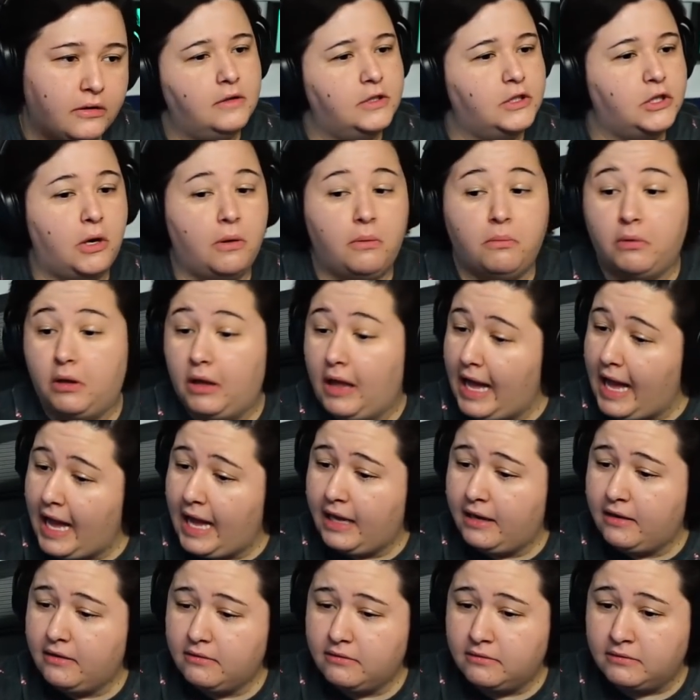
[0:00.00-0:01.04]
So I'm
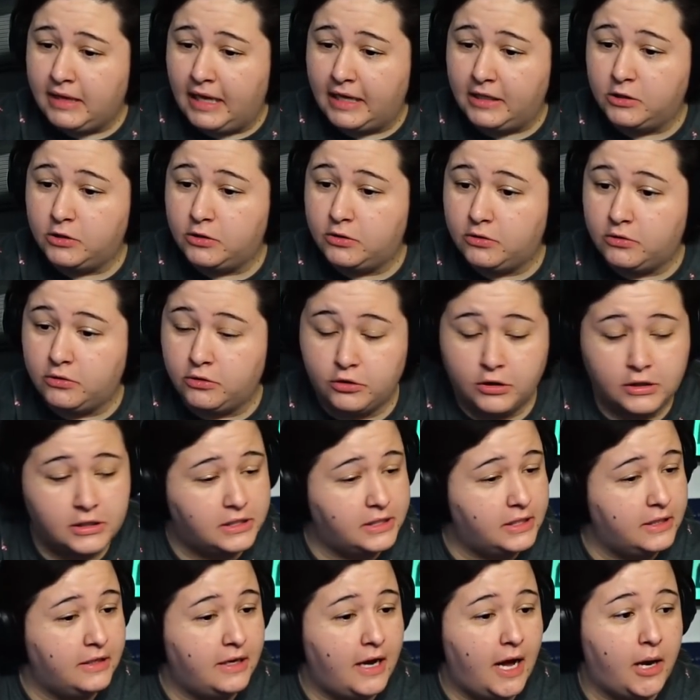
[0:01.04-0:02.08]
glad that
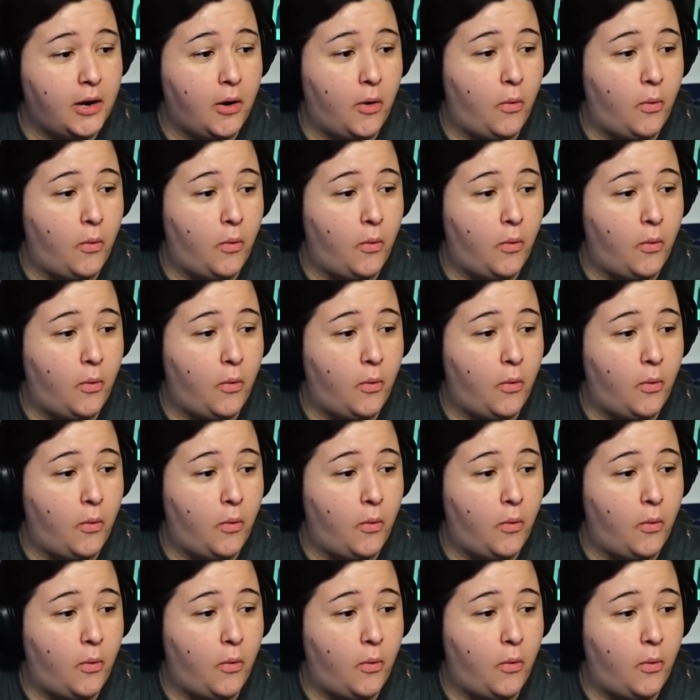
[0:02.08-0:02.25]
Tristan got a